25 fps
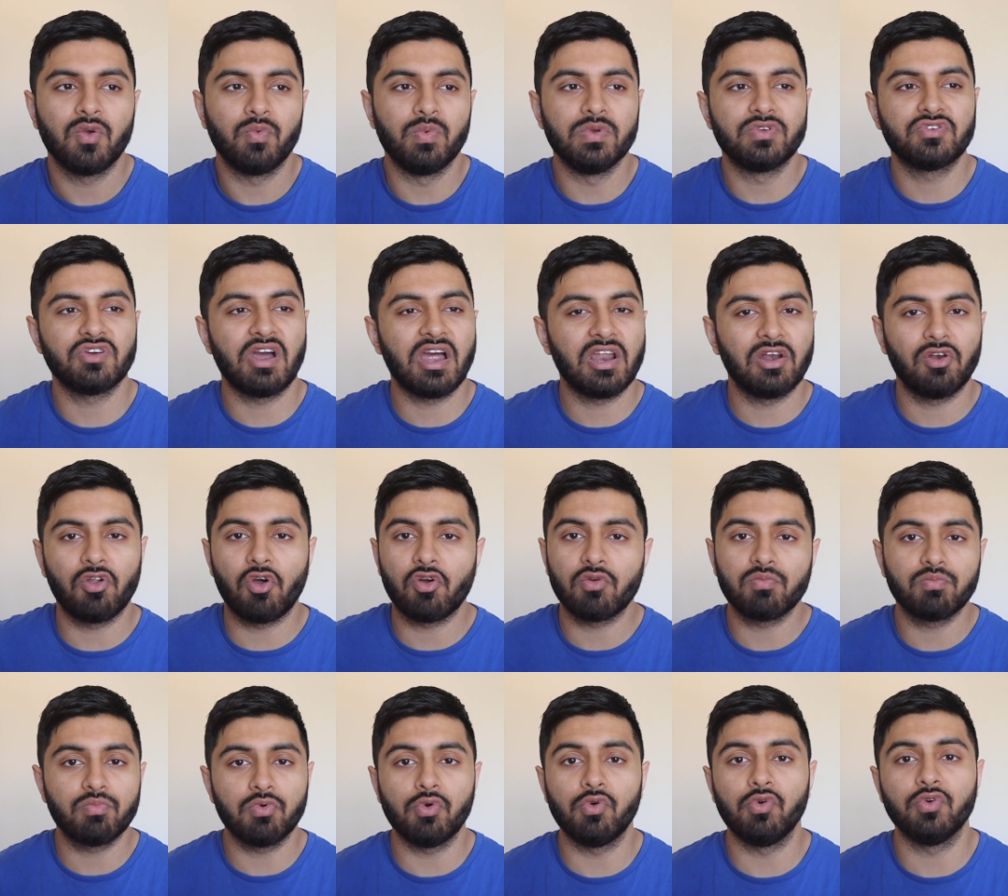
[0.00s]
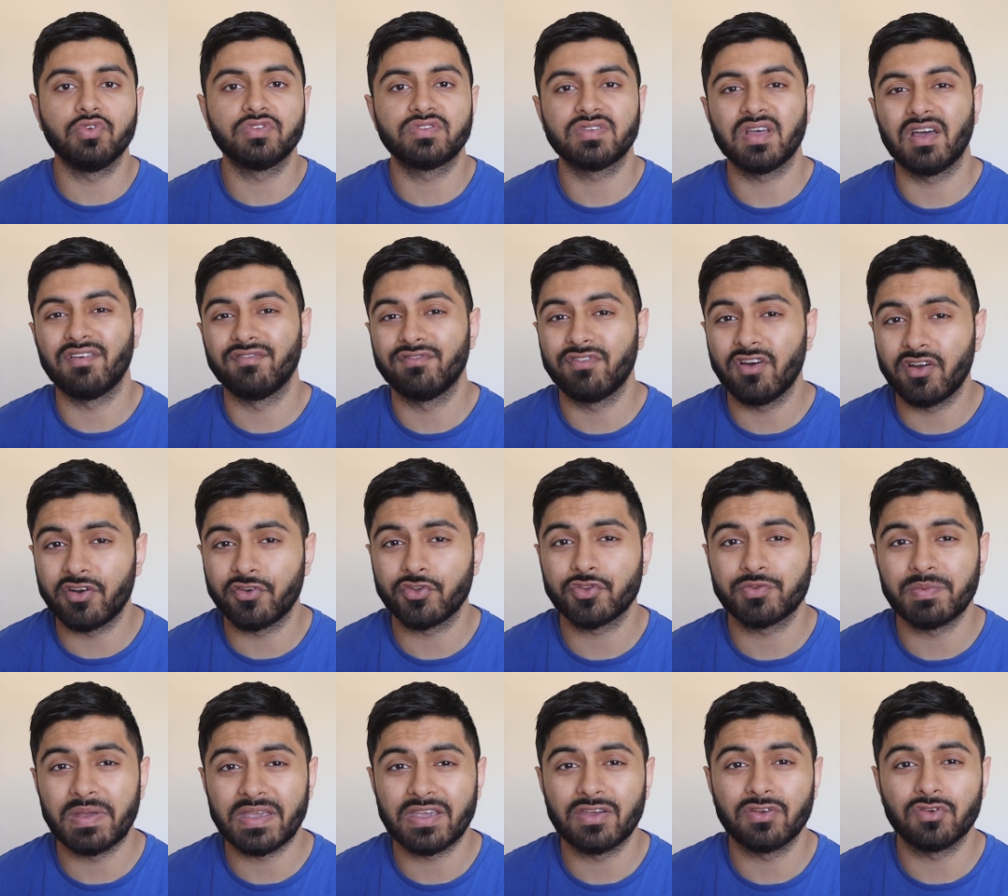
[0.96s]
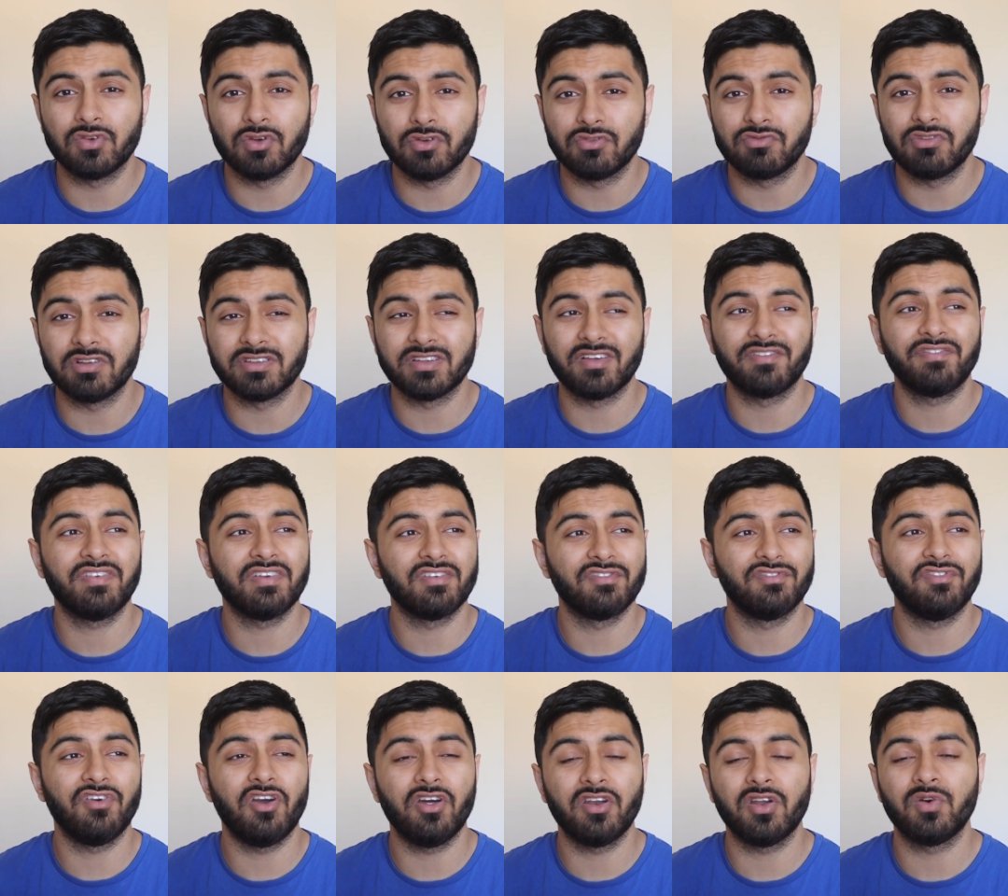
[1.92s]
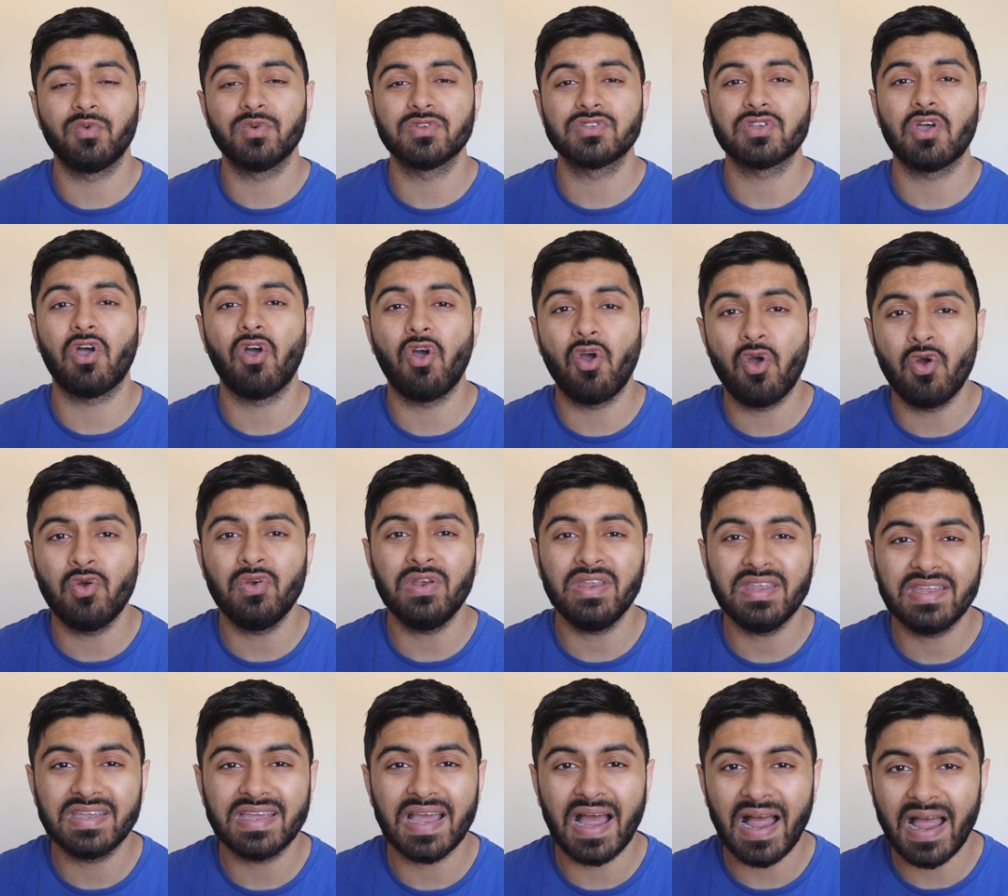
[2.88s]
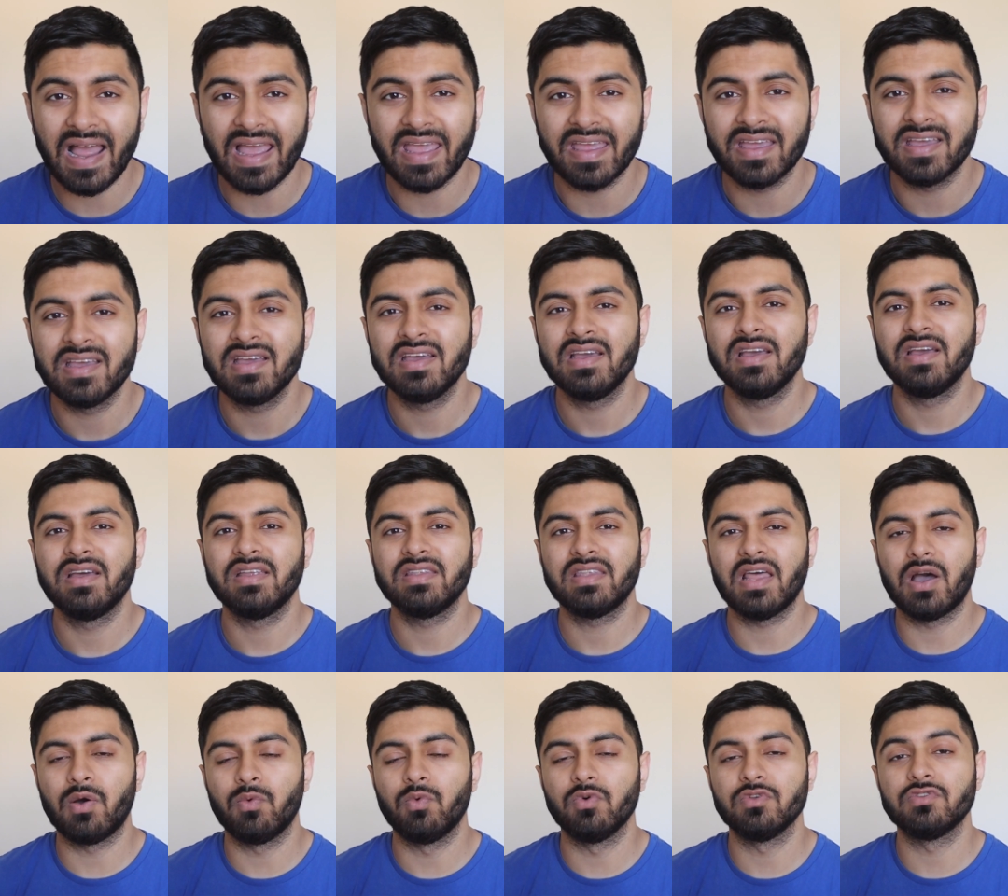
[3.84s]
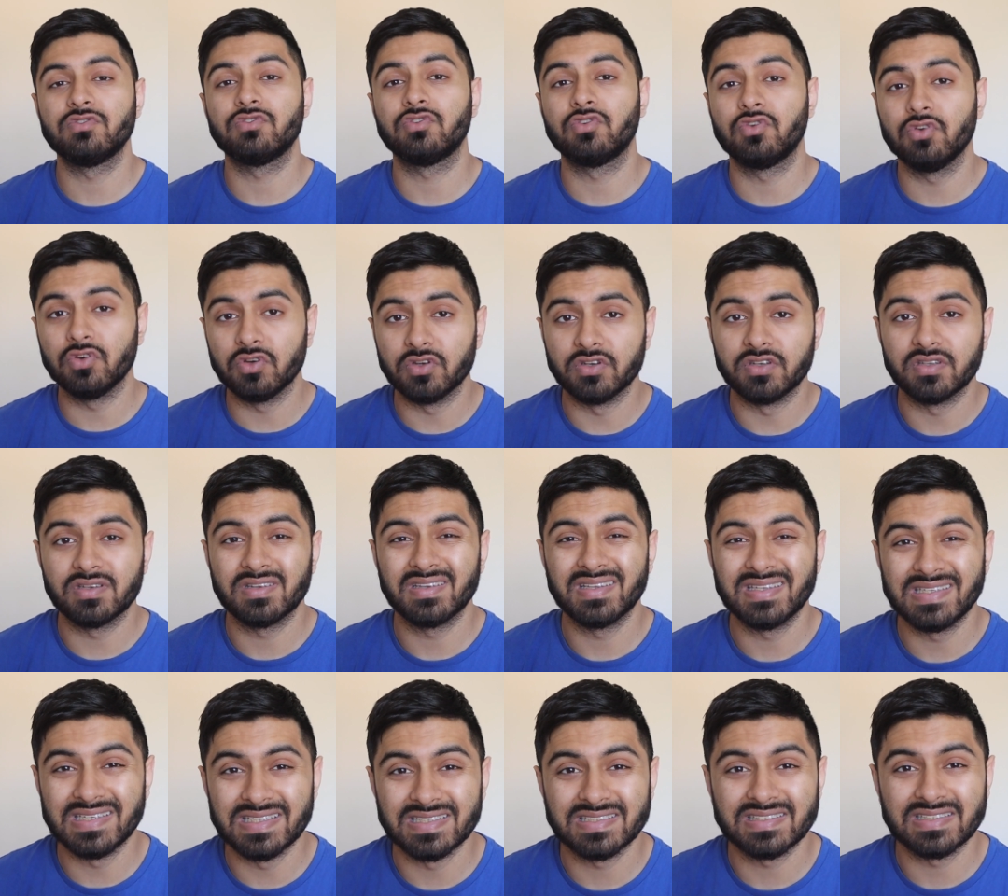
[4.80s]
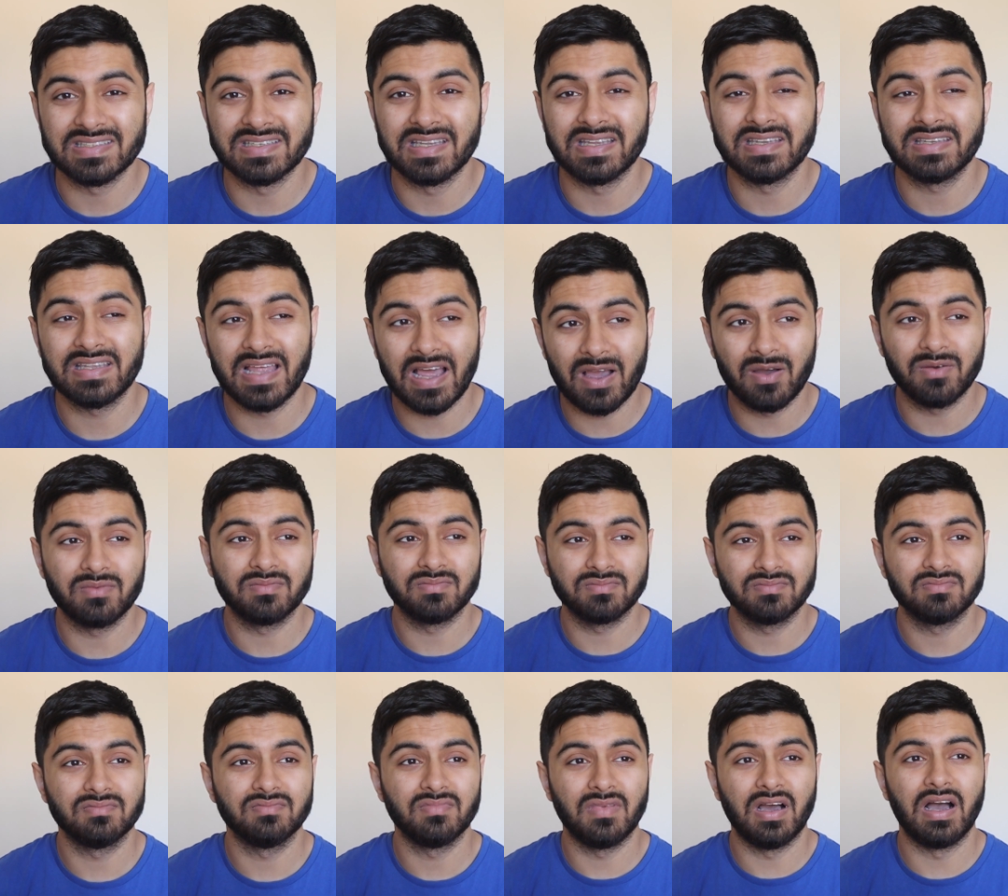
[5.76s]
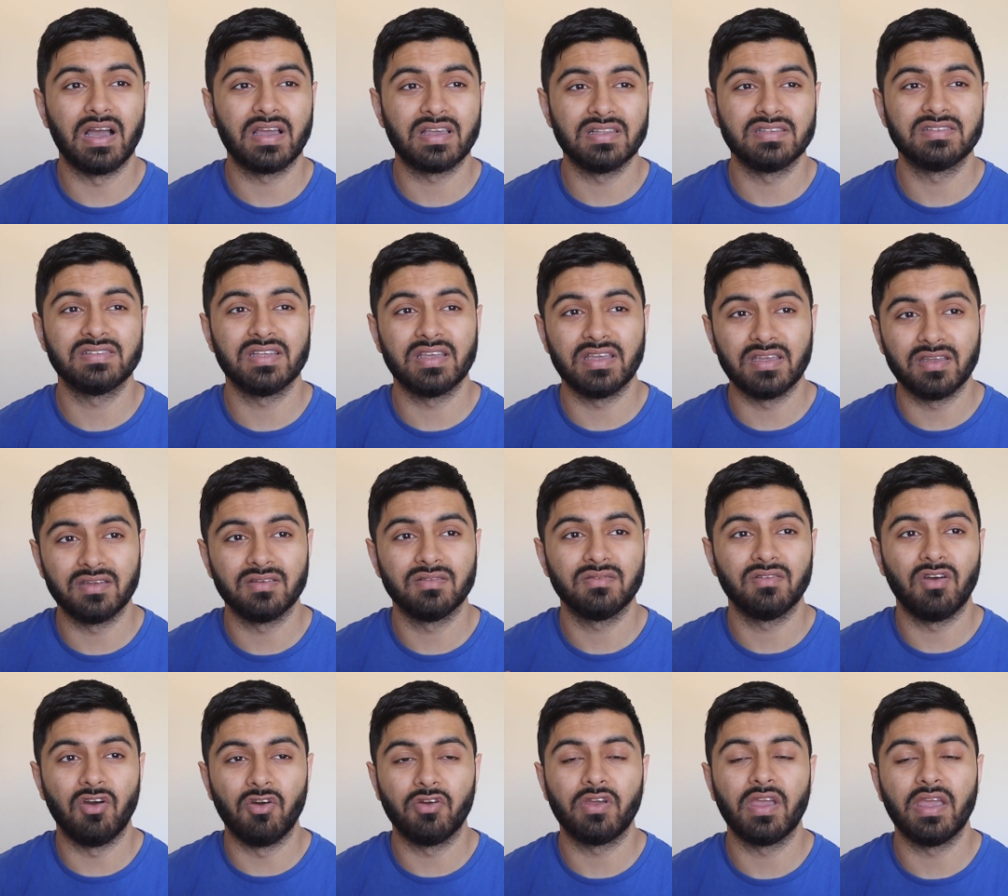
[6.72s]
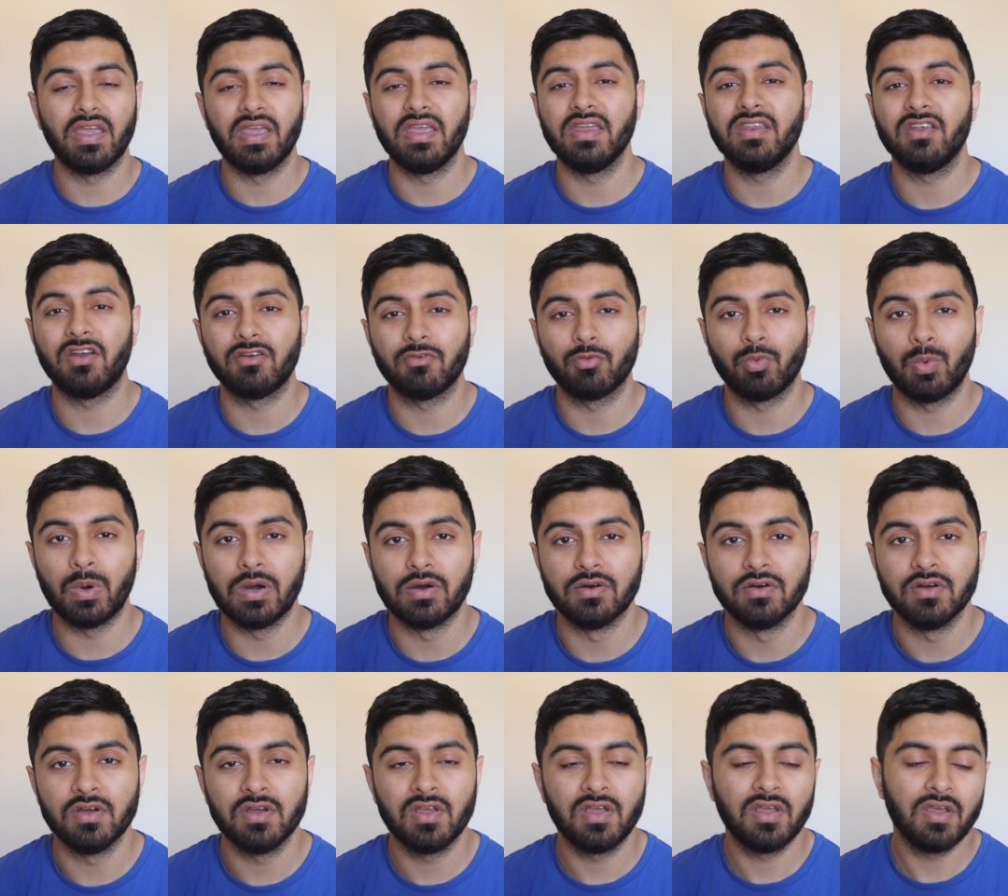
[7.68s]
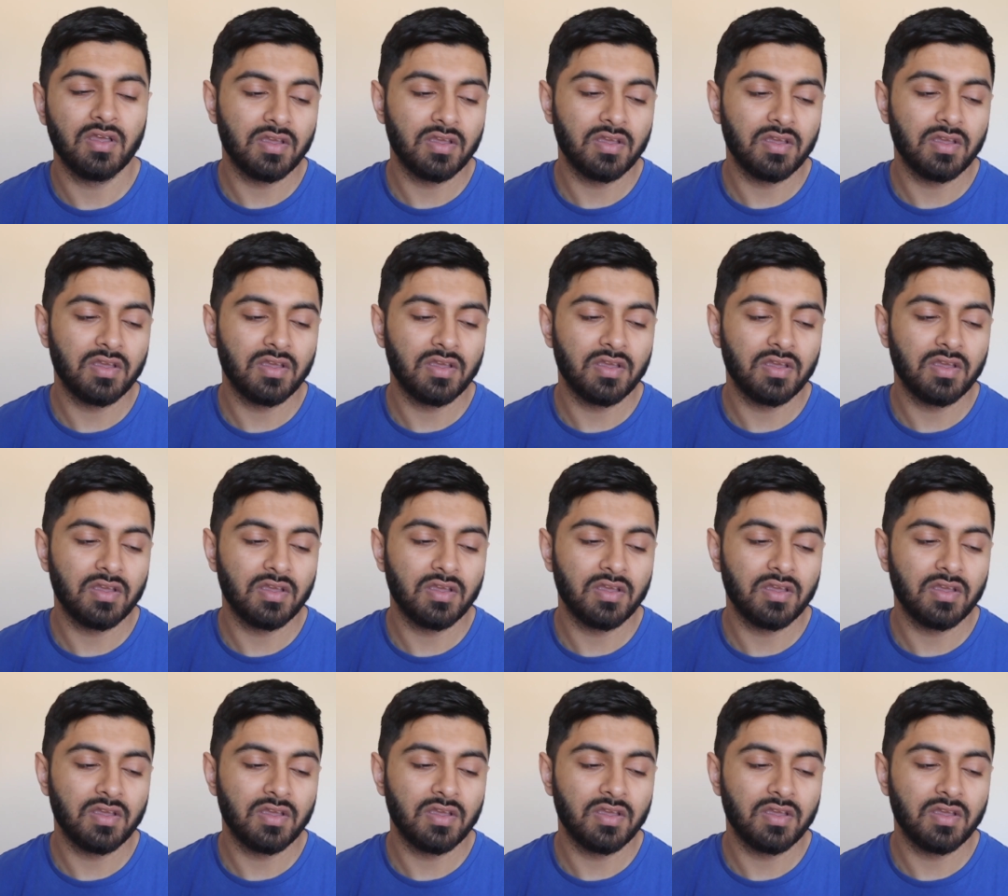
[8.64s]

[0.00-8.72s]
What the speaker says: We tried long balls and Werner was making good runs. I think Werner was the only guy that was good yesterday that I can say, okay, he done well.